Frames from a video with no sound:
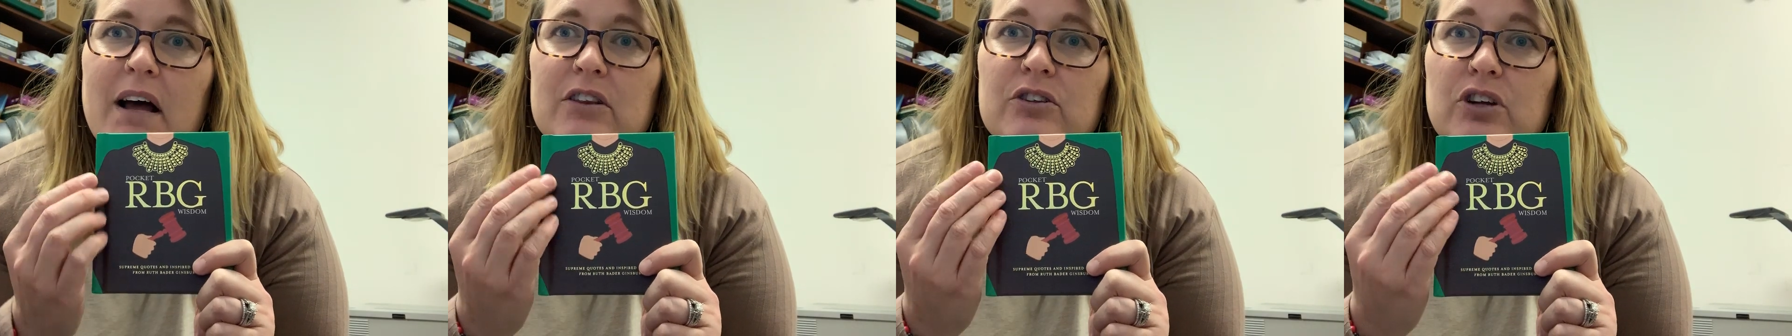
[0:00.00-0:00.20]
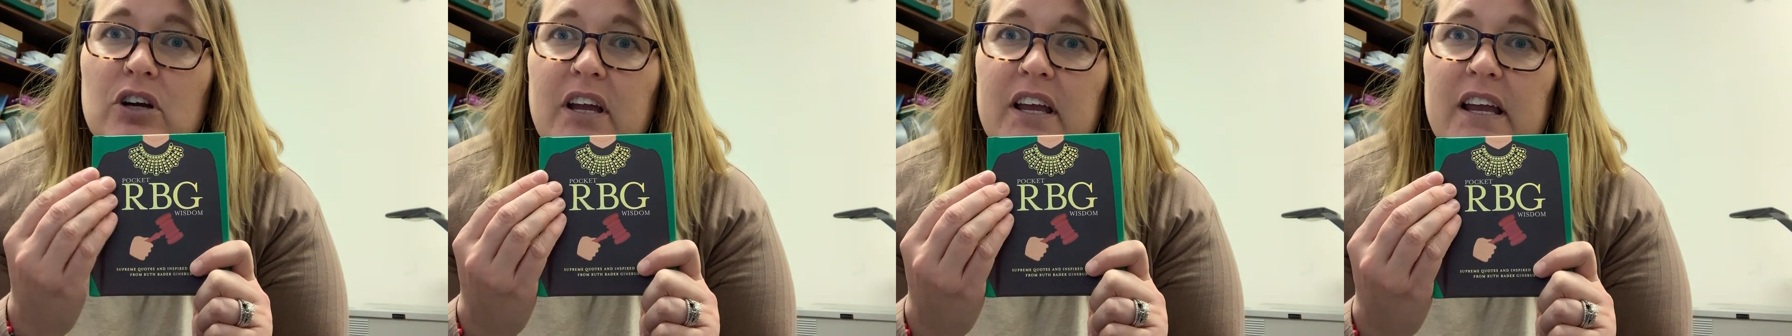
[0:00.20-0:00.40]

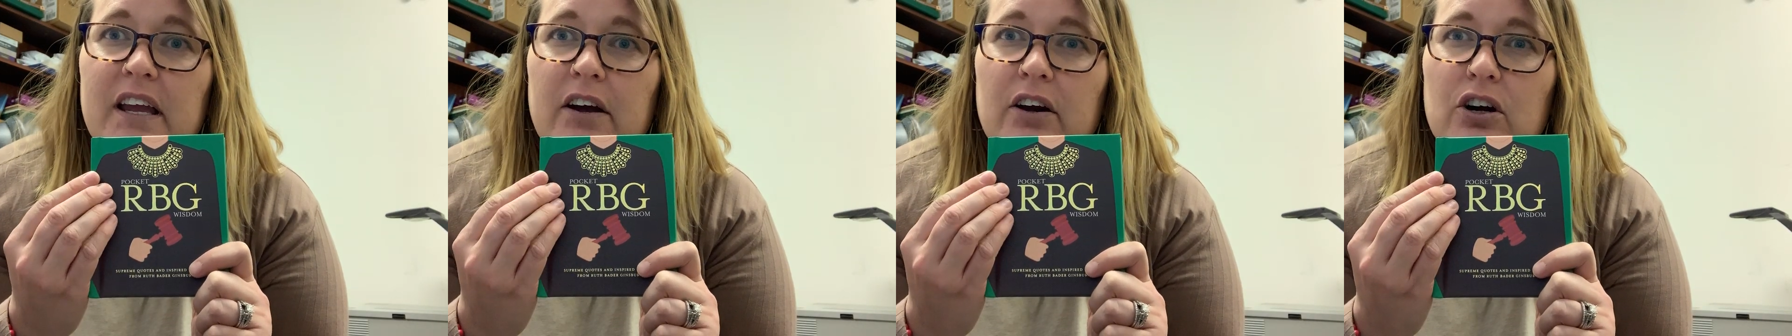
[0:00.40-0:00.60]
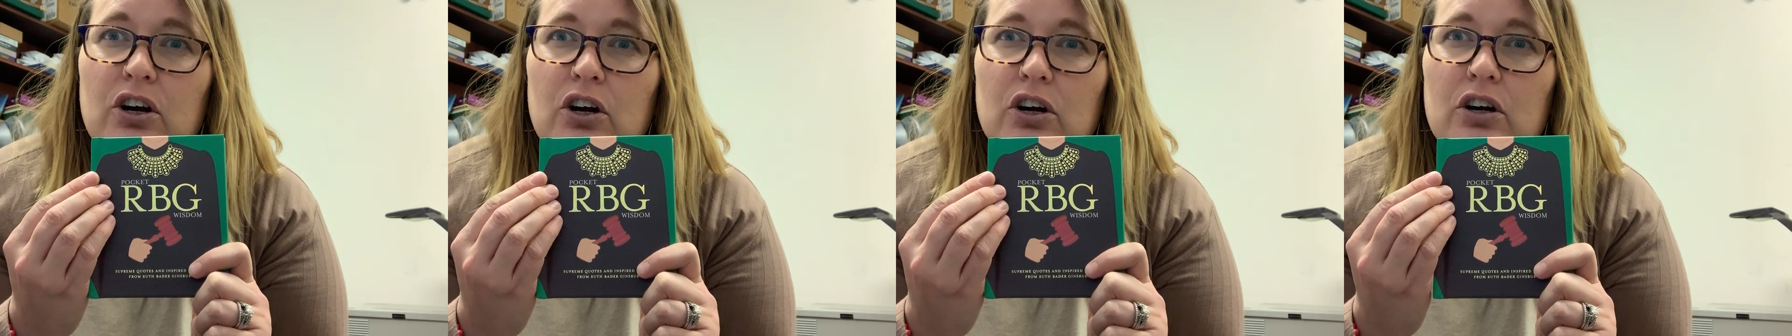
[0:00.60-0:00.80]
looking
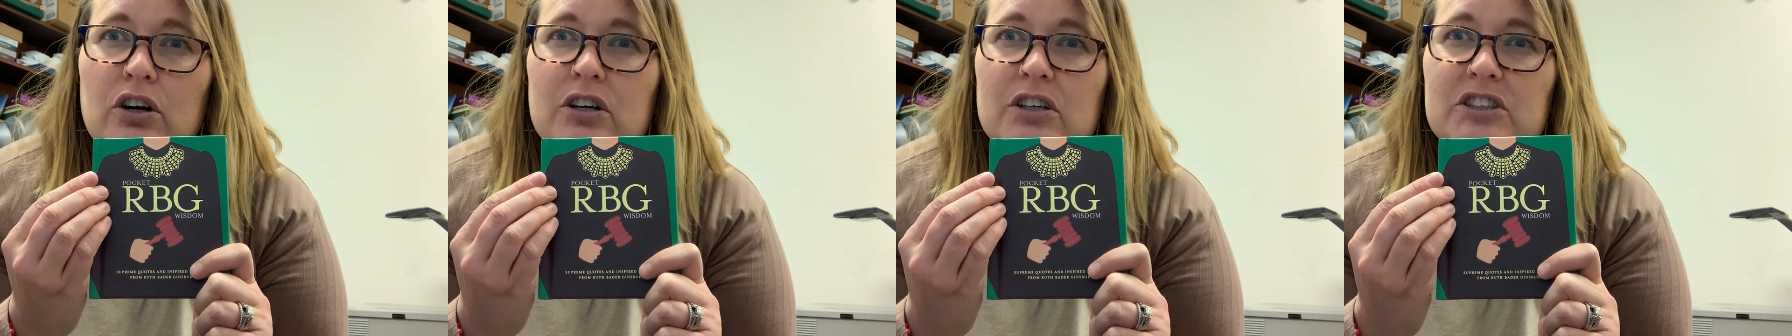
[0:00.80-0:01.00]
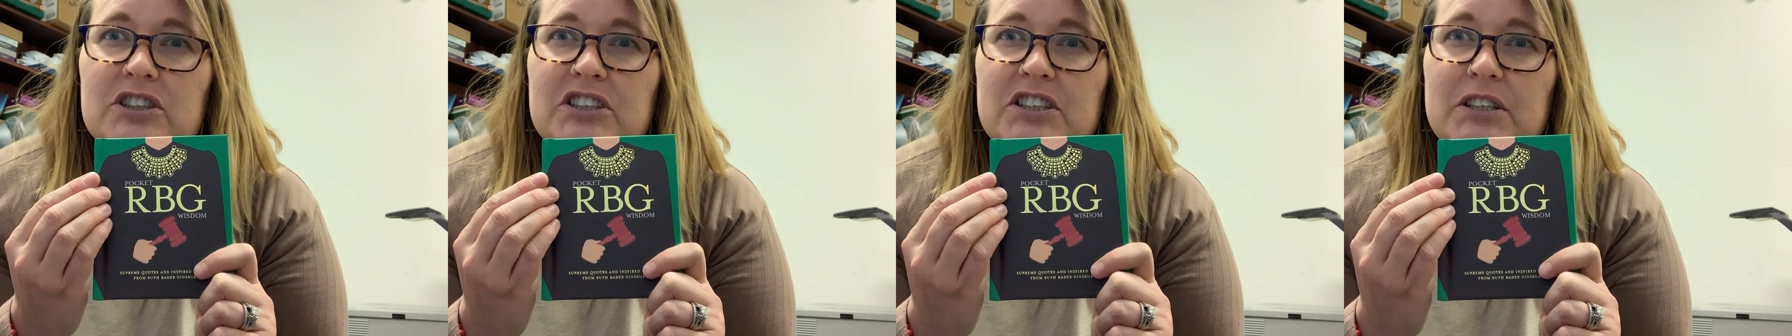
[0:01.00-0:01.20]
at
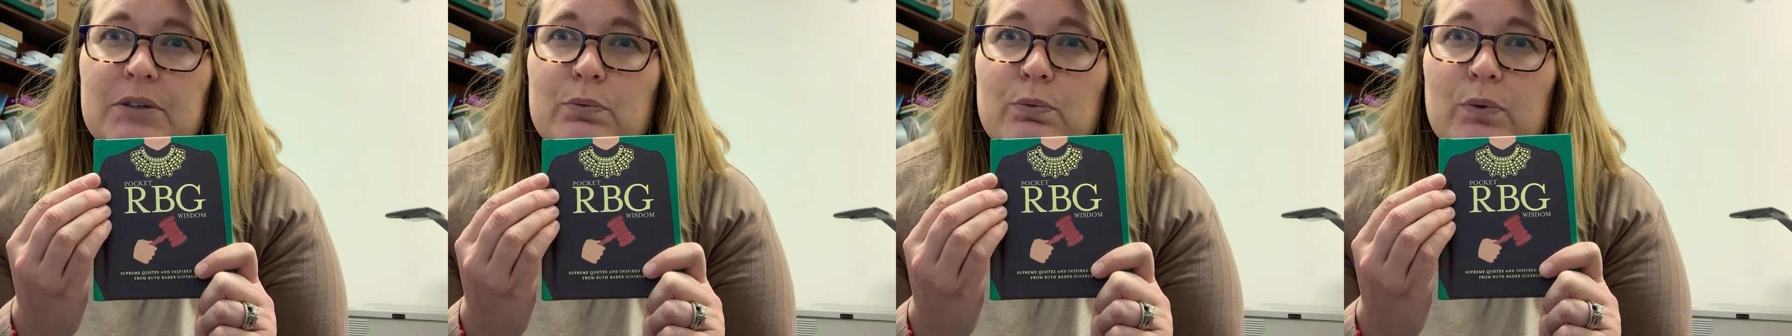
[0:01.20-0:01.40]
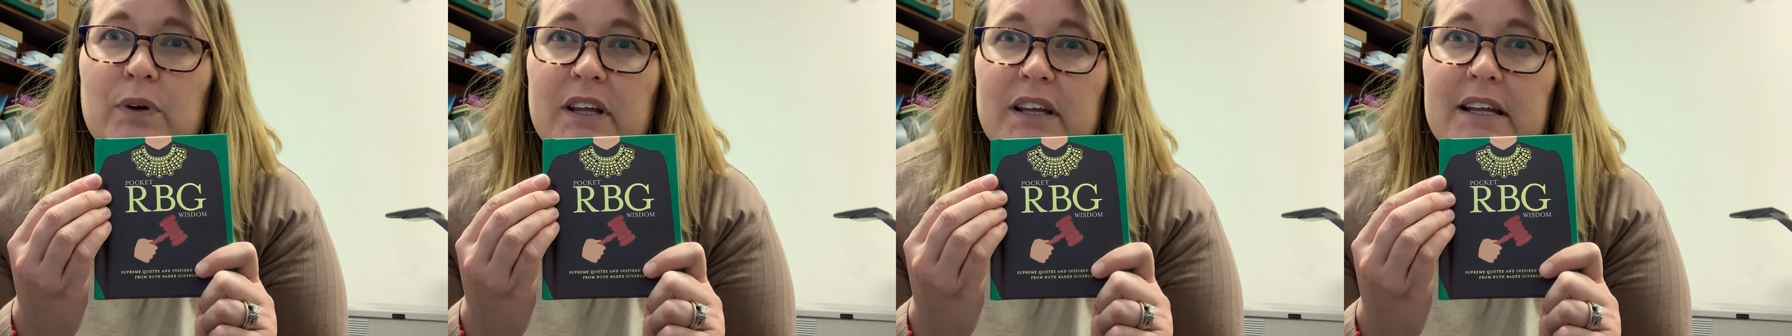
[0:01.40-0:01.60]
her, she
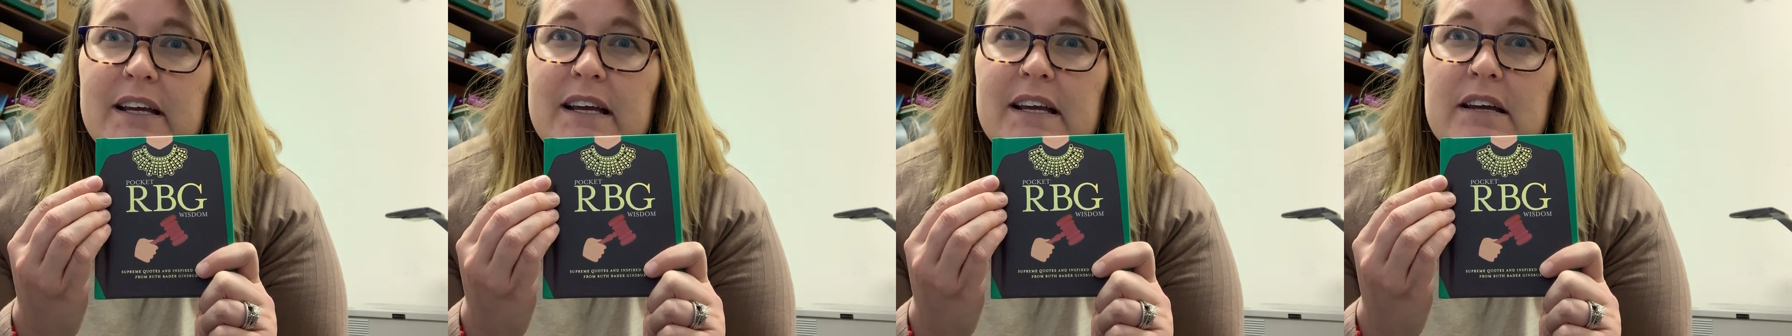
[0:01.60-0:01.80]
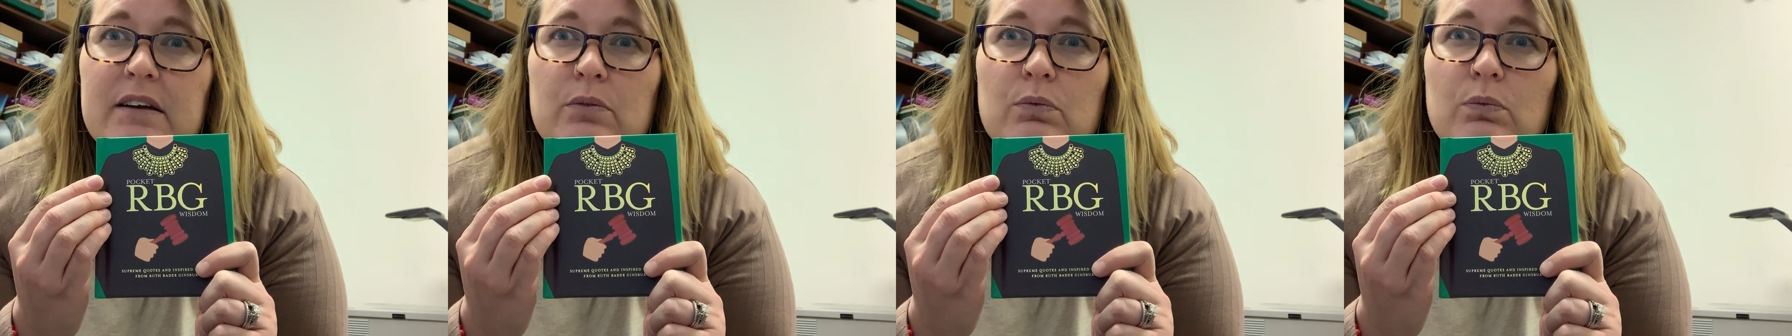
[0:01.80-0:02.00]

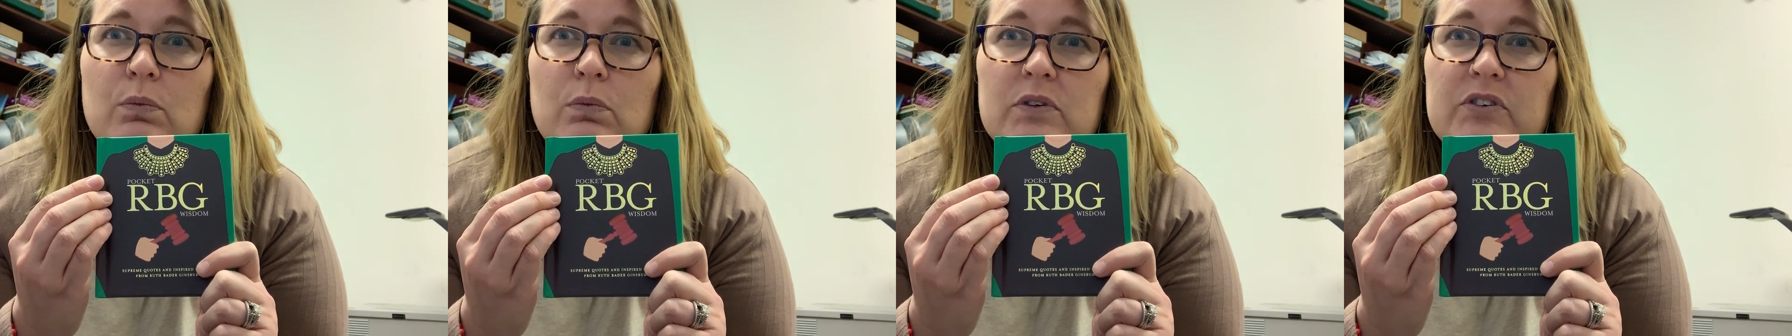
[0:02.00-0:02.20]
really